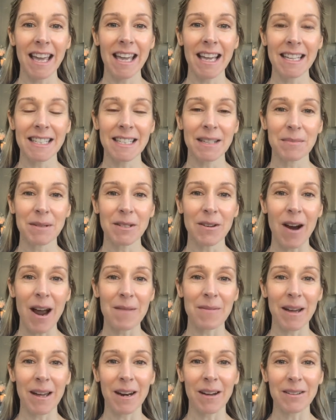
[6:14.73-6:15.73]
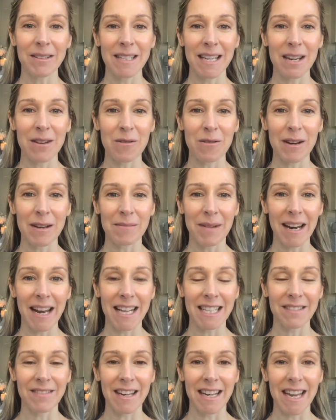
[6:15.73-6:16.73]
hit subscribe, and I'll see you all in my
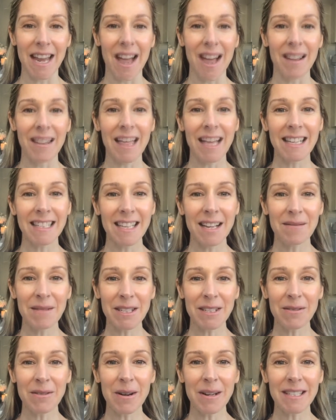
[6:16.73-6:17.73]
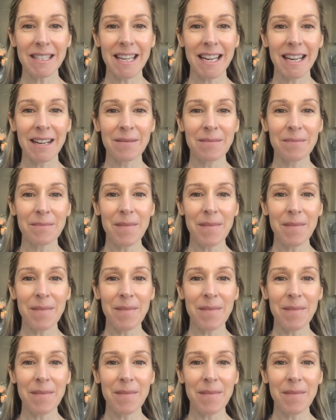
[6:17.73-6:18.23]
next video. Thanks so much for watching.